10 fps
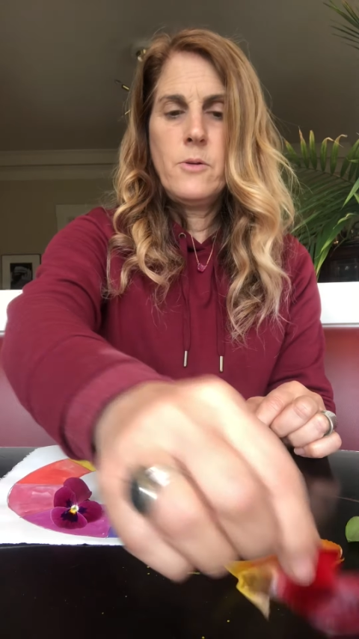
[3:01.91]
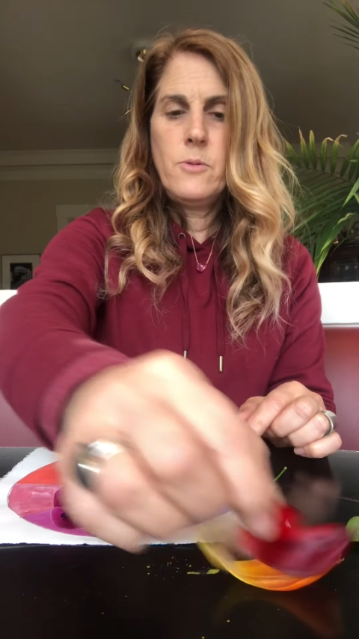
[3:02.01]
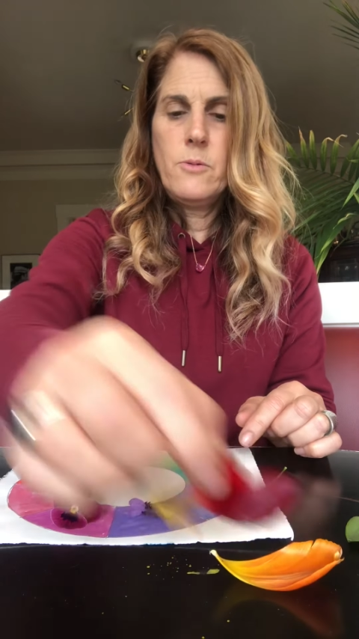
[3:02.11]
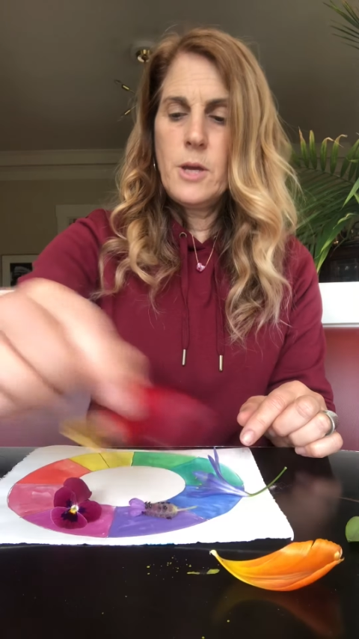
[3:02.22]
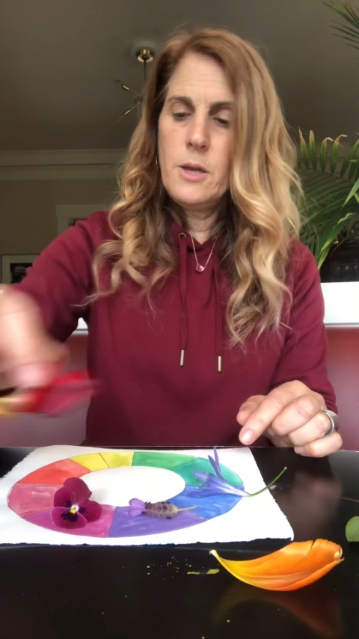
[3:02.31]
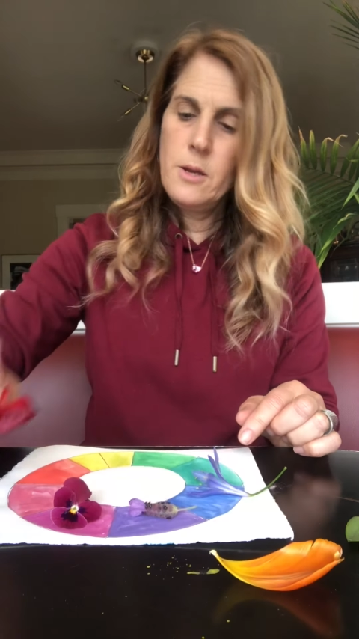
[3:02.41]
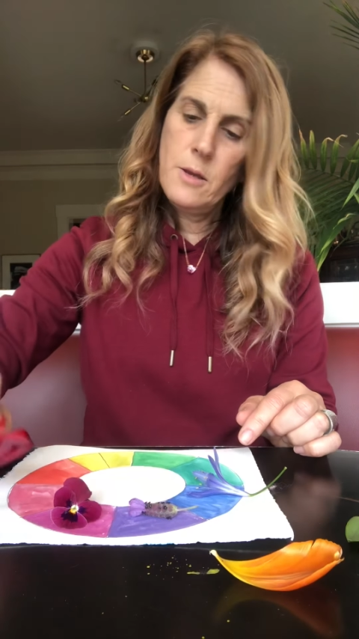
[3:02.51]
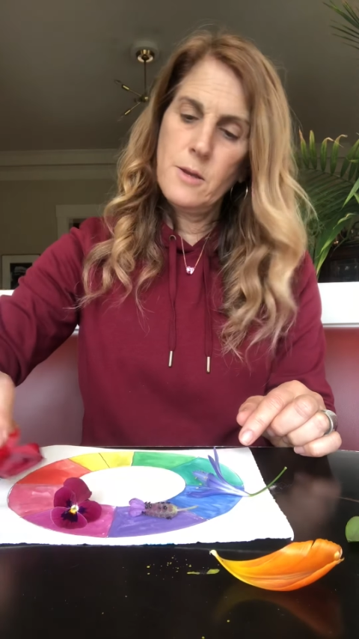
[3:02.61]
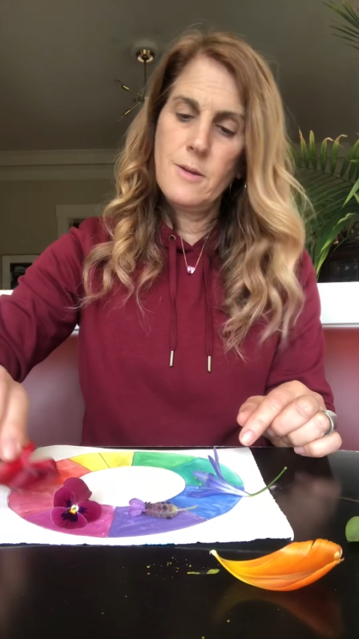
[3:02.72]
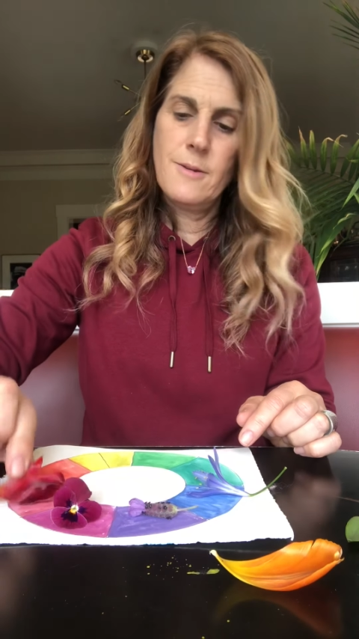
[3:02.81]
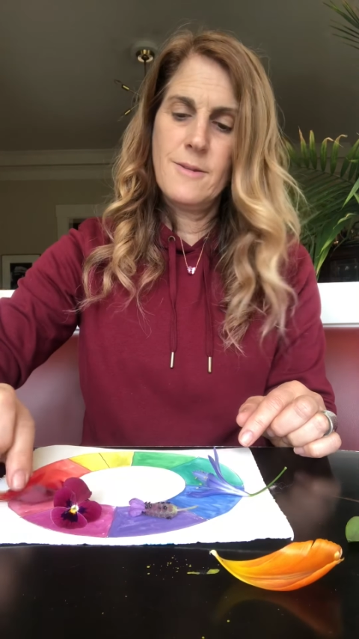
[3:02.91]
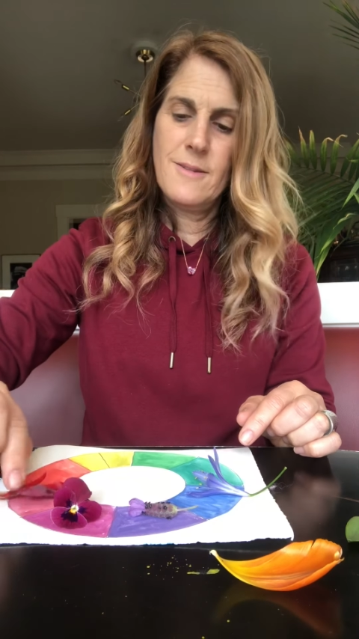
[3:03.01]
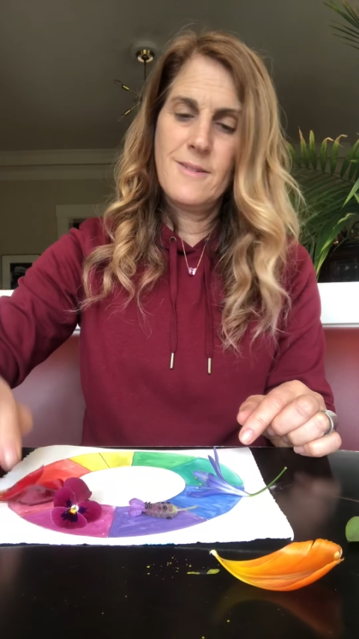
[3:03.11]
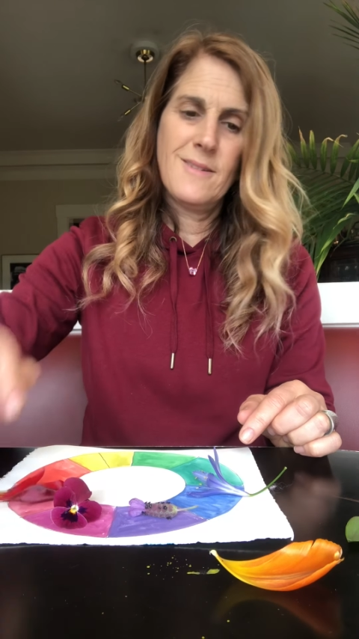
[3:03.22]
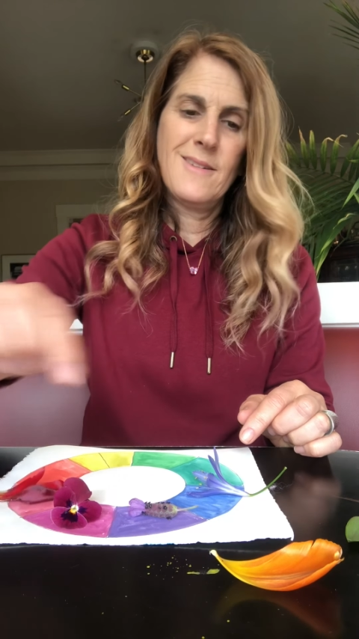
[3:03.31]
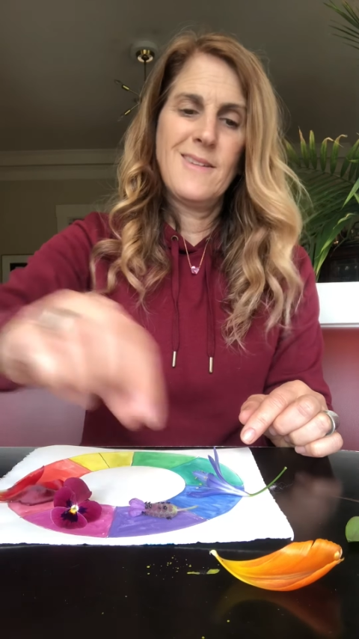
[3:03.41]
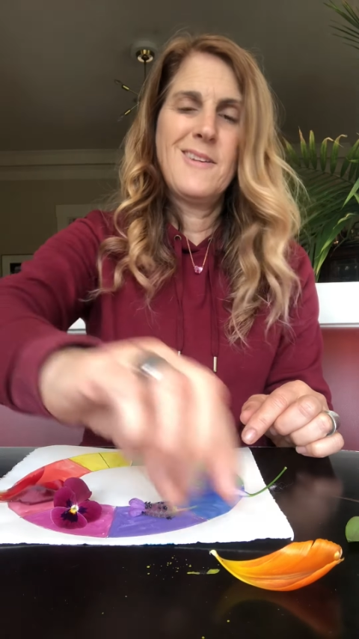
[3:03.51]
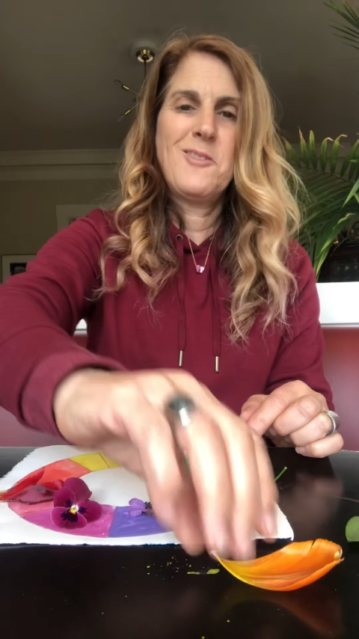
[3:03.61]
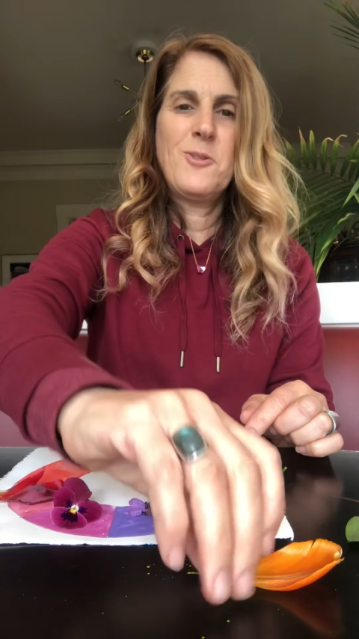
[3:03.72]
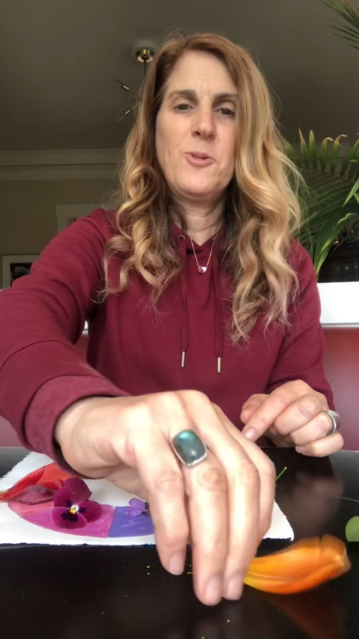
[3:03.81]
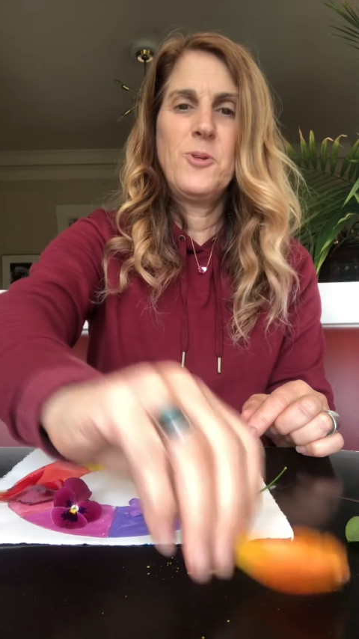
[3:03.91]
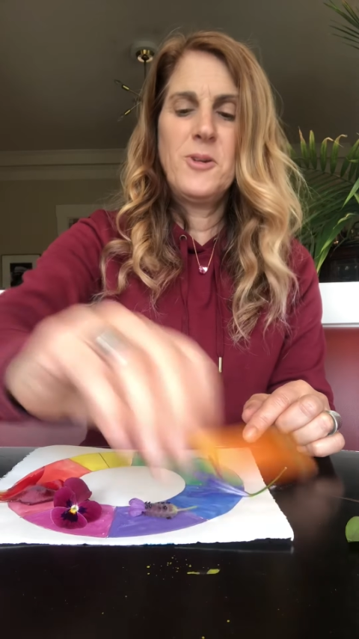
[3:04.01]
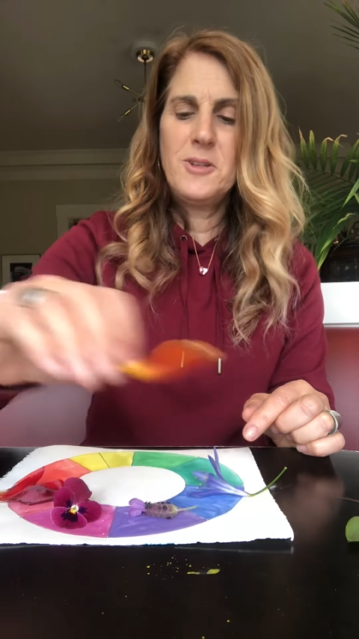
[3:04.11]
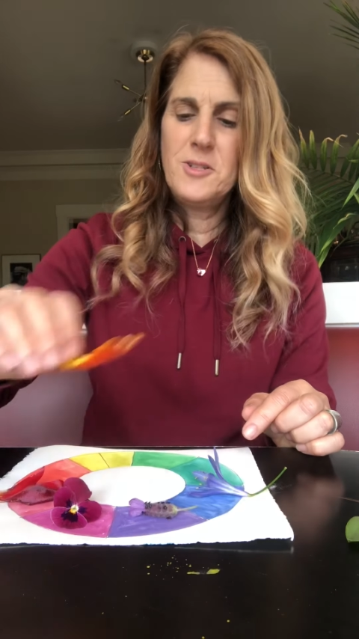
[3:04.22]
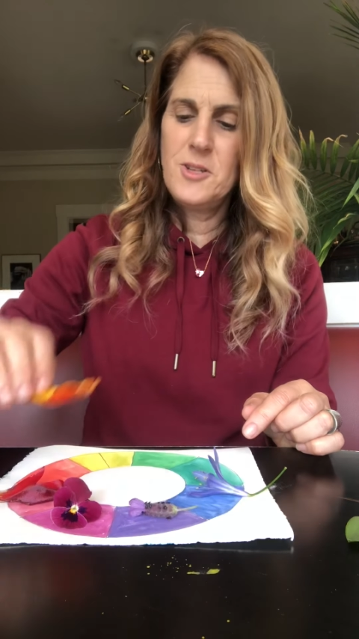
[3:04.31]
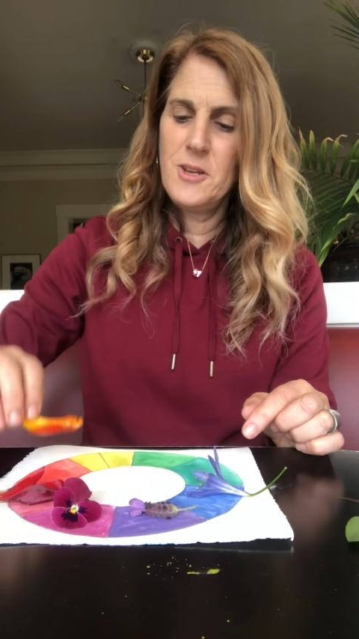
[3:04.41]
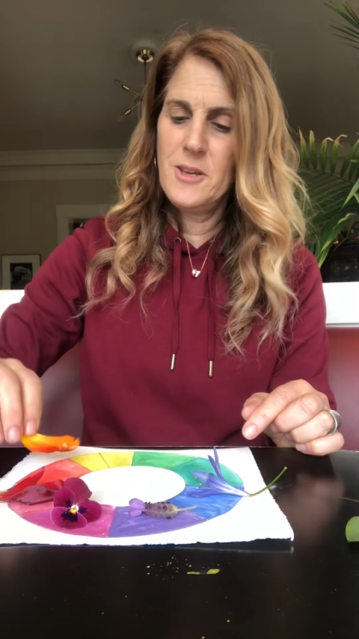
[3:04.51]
red, orange,